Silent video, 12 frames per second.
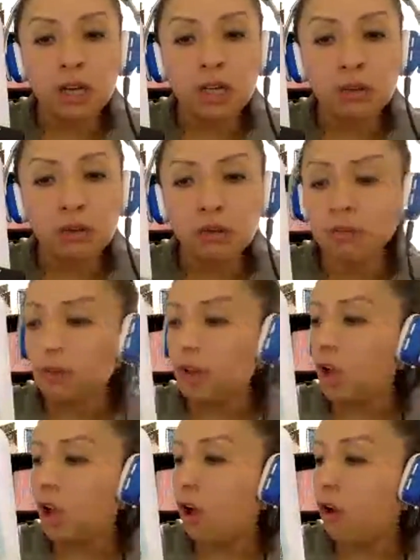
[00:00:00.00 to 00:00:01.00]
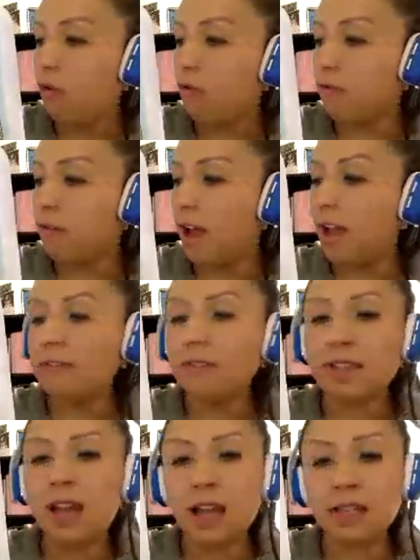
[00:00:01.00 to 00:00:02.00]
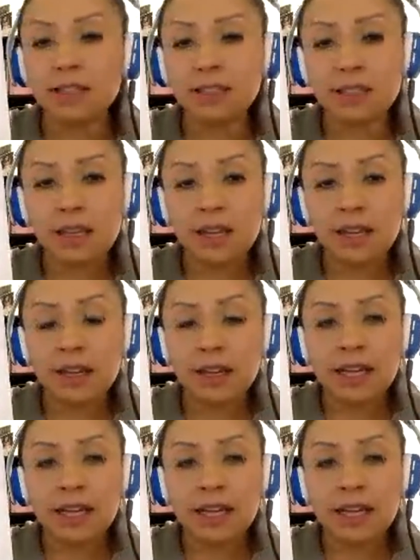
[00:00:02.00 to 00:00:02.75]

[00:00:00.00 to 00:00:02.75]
only one group of 5 dots